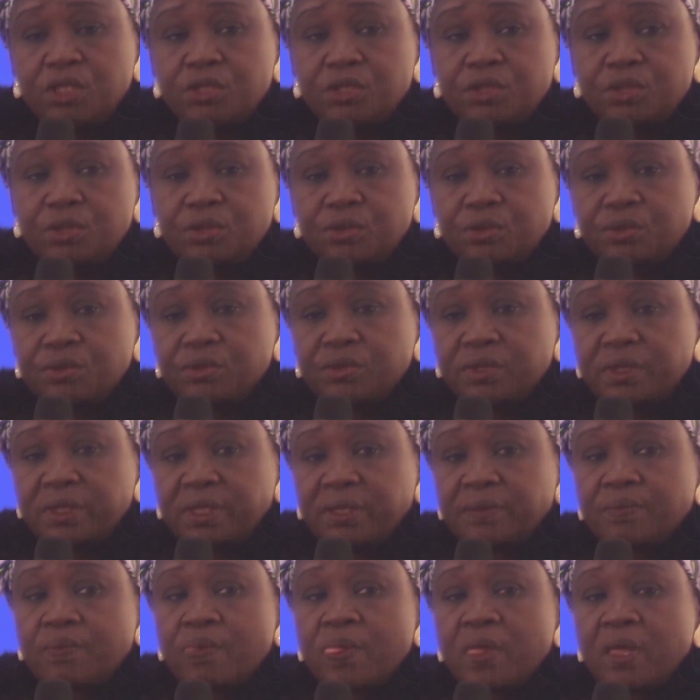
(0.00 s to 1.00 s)
is due to
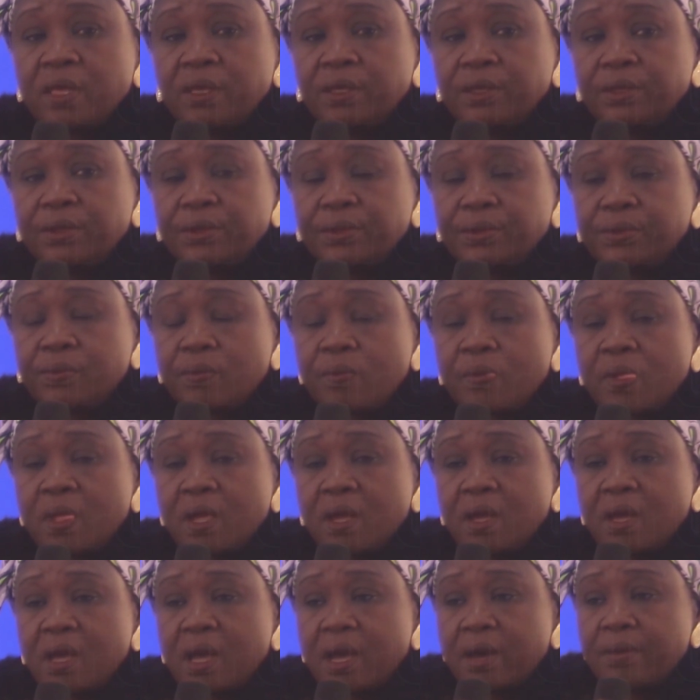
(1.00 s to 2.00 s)
the,
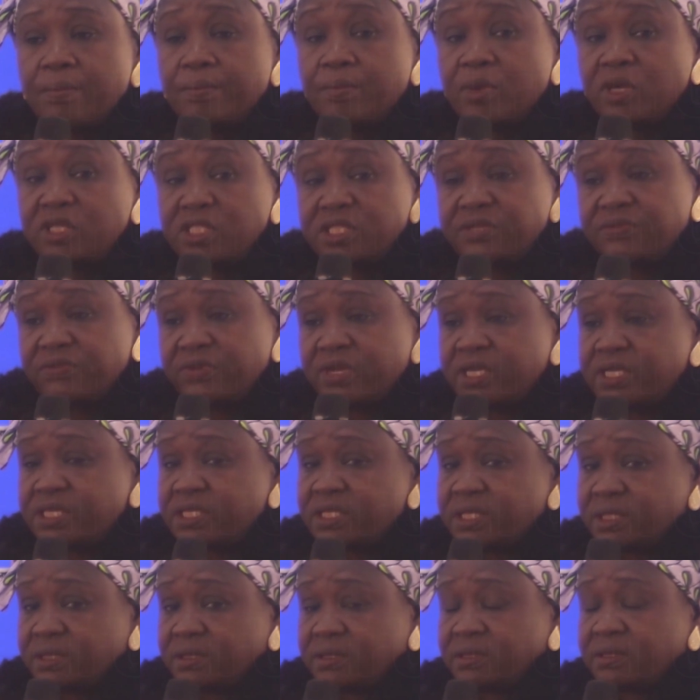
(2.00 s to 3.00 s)

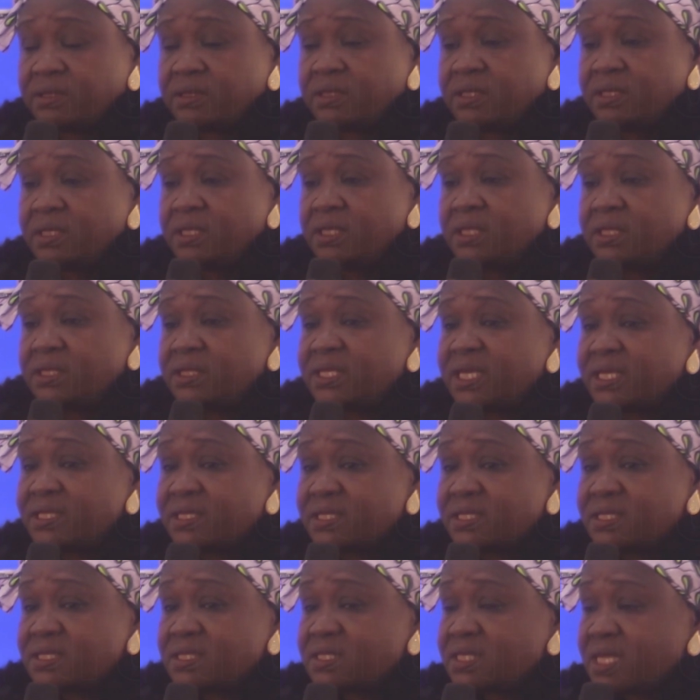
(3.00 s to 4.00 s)
motivation
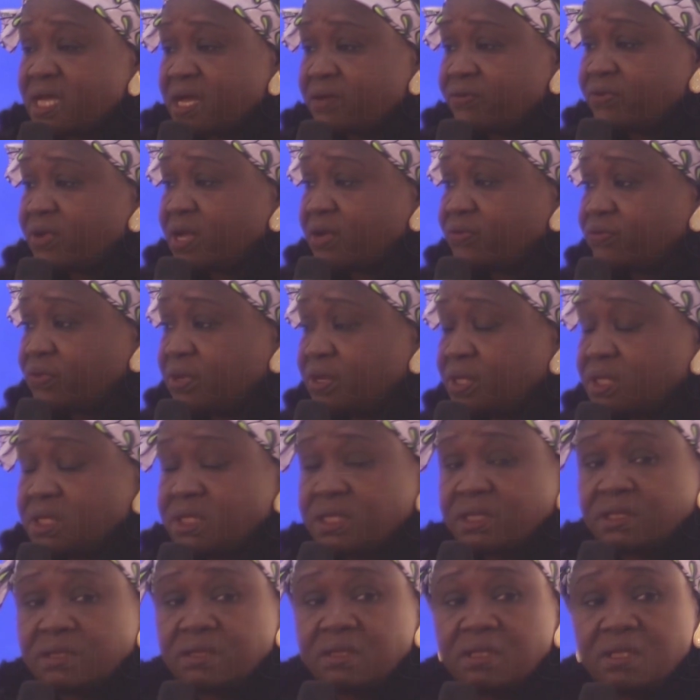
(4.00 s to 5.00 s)
that the staff have
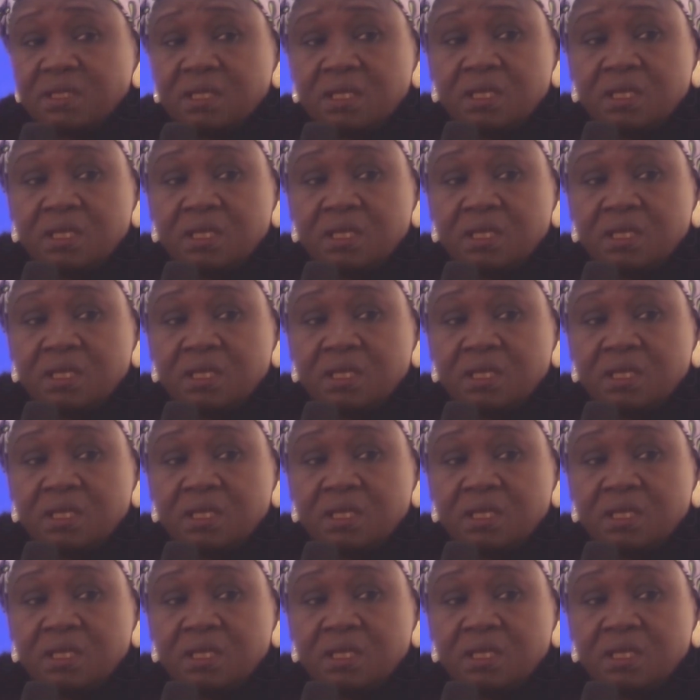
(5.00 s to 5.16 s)
gotten,